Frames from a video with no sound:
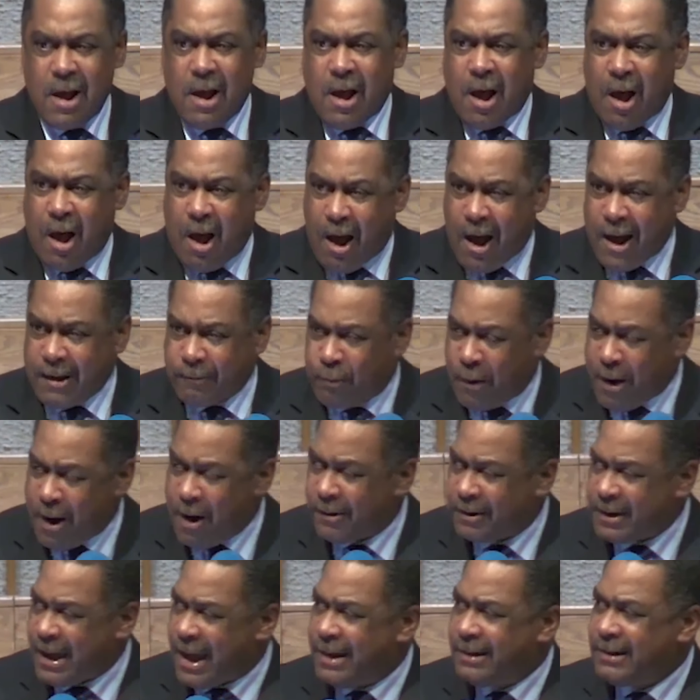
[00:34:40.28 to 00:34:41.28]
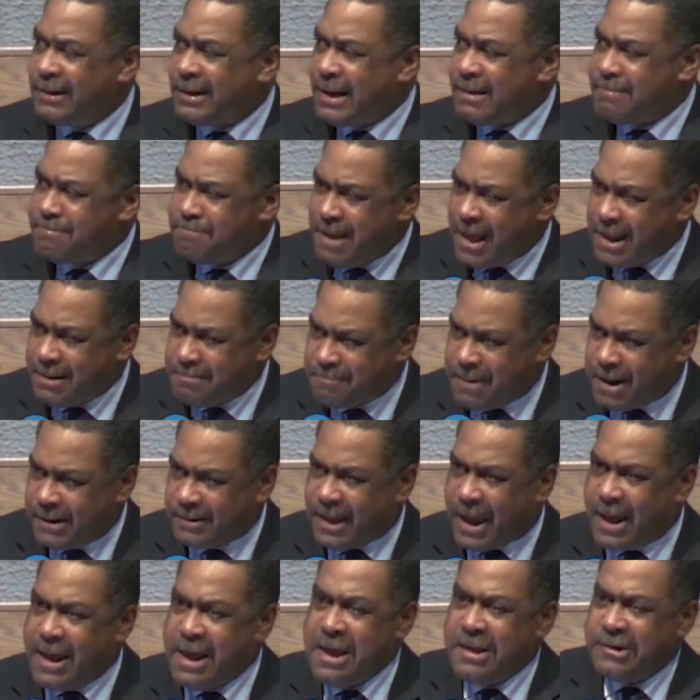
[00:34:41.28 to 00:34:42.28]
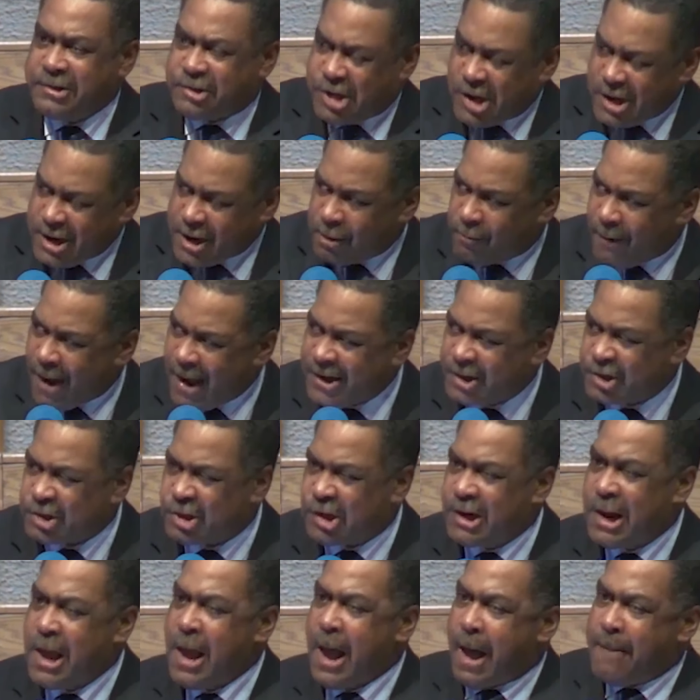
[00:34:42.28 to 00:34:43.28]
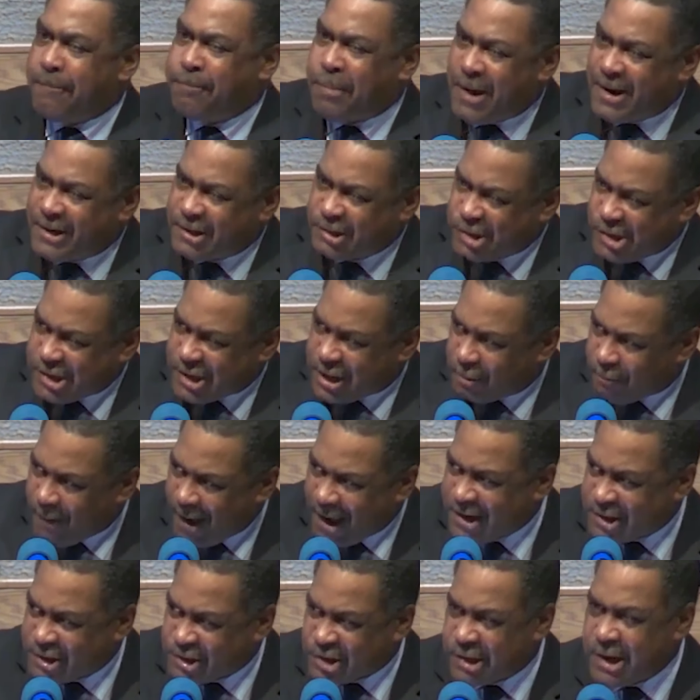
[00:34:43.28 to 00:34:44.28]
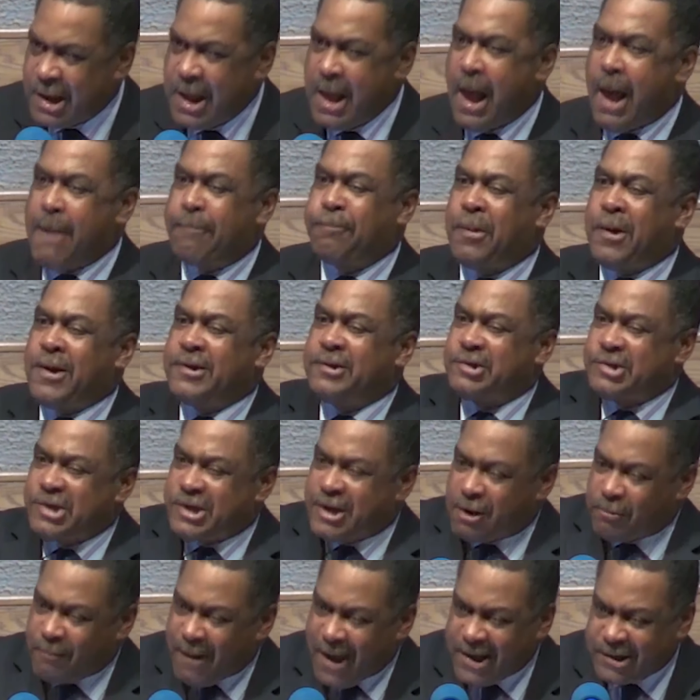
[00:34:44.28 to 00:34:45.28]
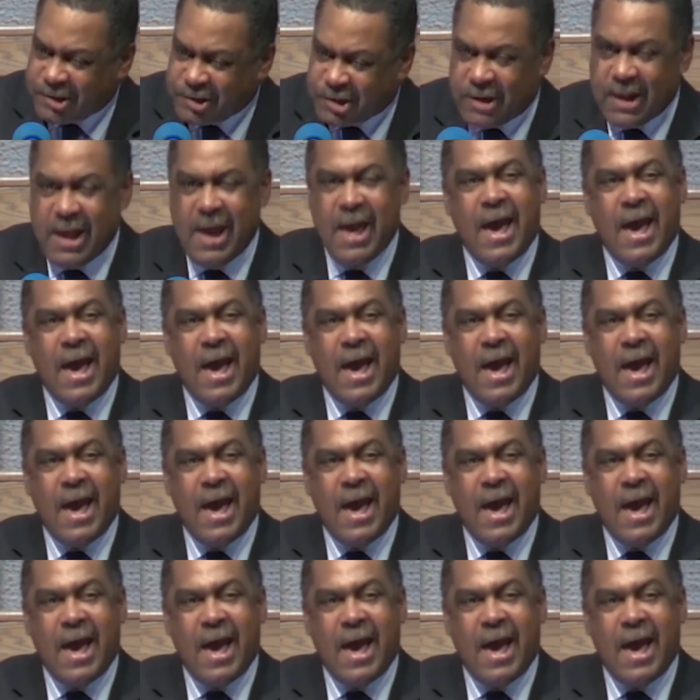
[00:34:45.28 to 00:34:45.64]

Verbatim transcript: hard work and commitment that generation upon generation upon generation